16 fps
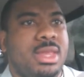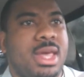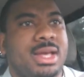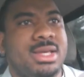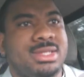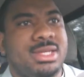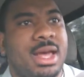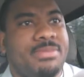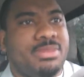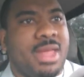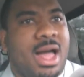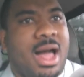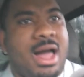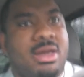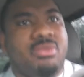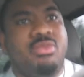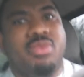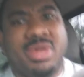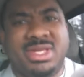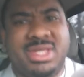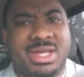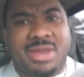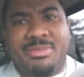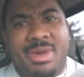Except I
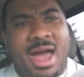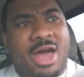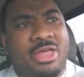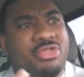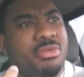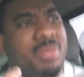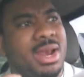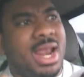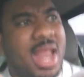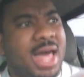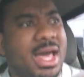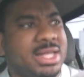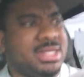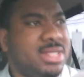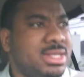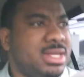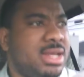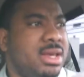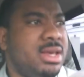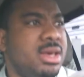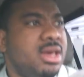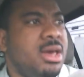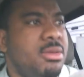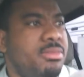went to the bathroom less,
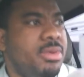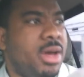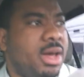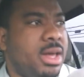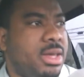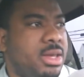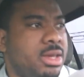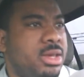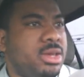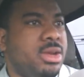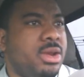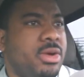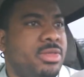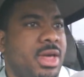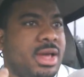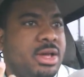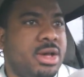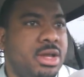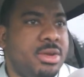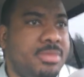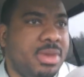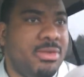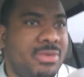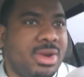but you know, that
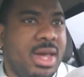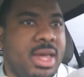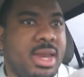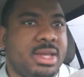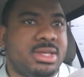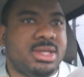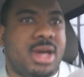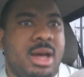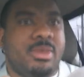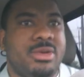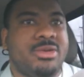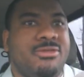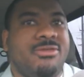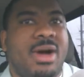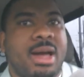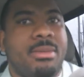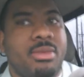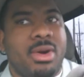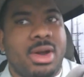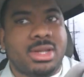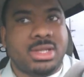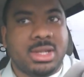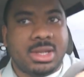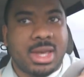could be related to how much fiber
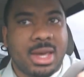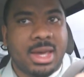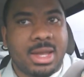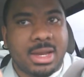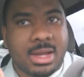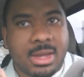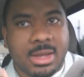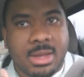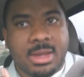I took in.